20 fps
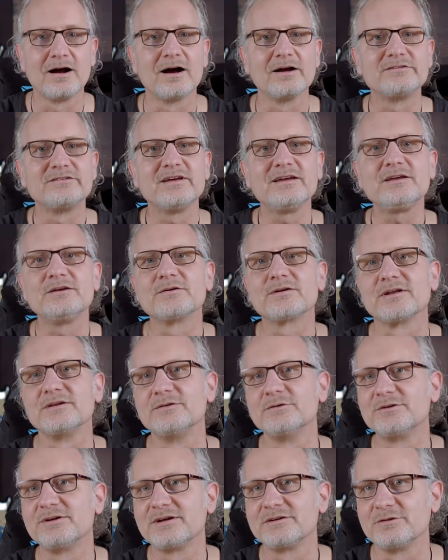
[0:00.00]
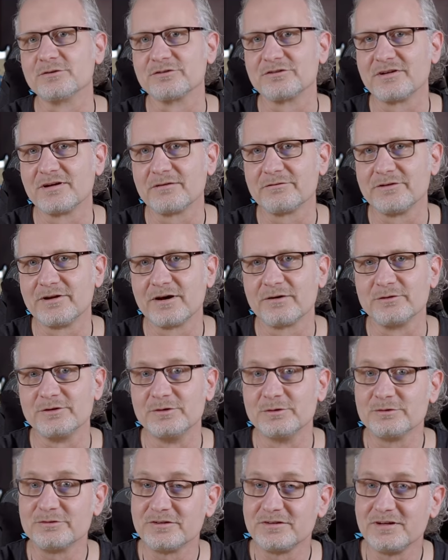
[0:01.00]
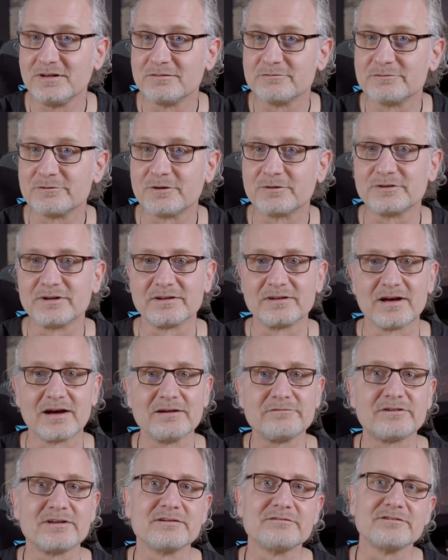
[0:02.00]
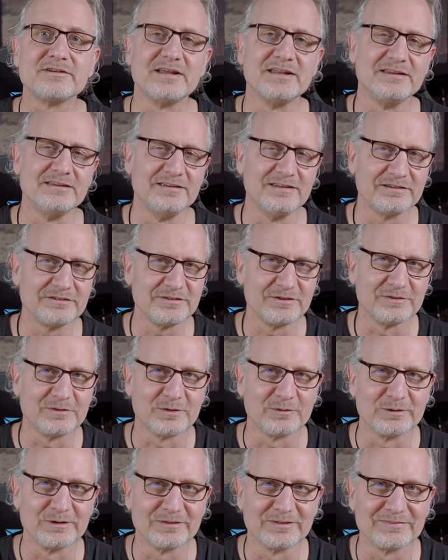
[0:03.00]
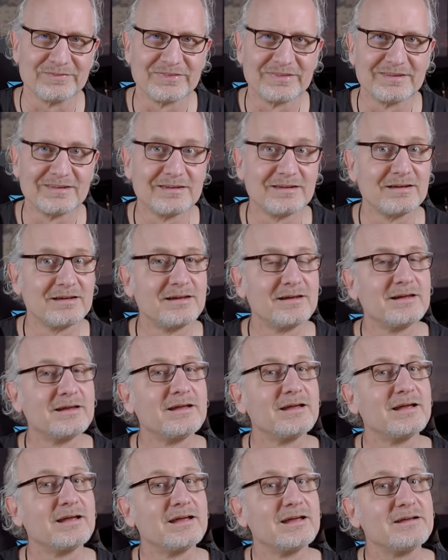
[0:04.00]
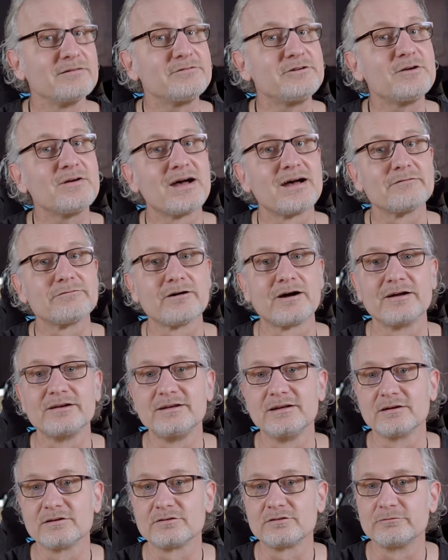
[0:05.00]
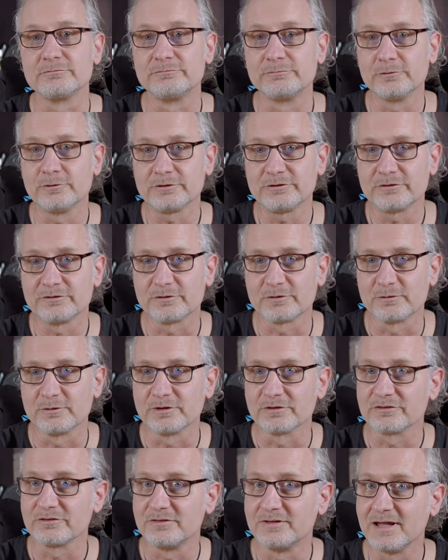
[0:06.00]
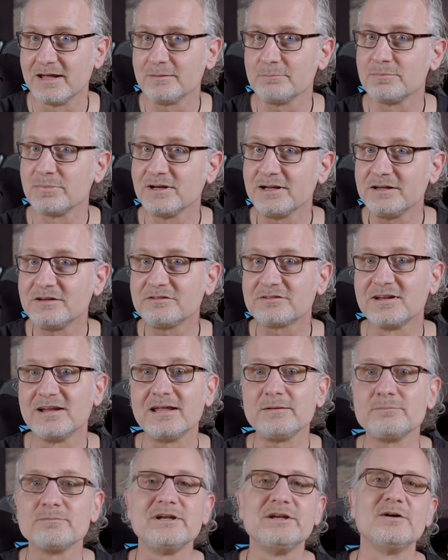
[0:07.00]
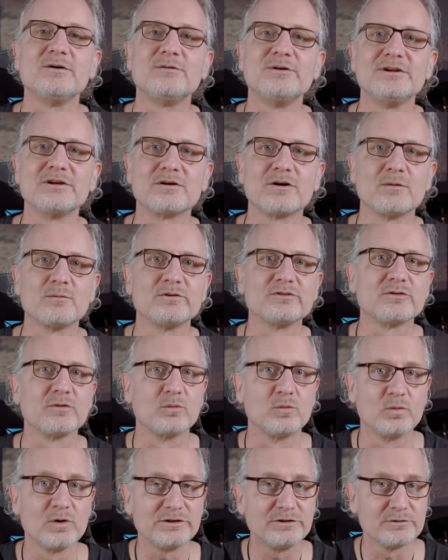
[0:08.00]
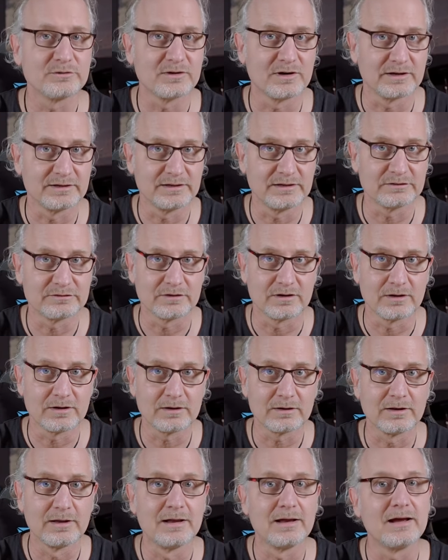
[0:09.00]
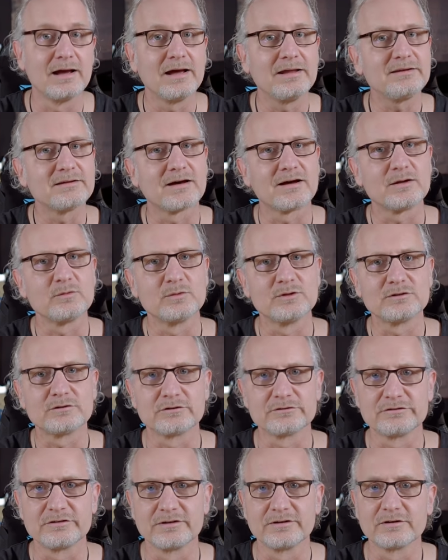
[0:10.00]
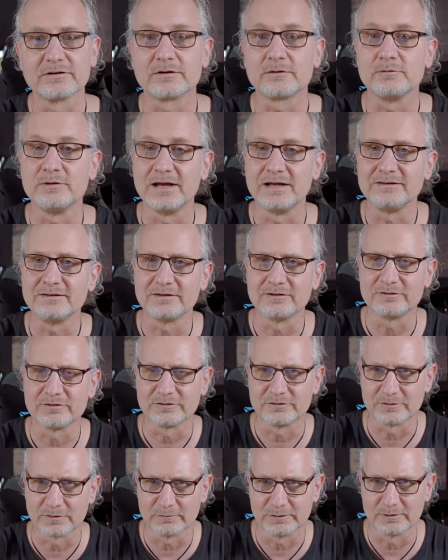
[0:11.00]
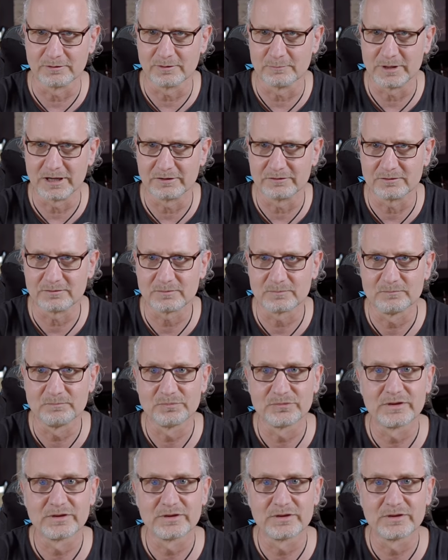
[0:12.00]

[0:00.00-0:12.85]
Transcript: I think you can do that yourself now using the info that I've given in this tutorial. If you have ideas for tutorials, then please let me know in the comments what your ideas are, and I will consider creating a tutorial about it.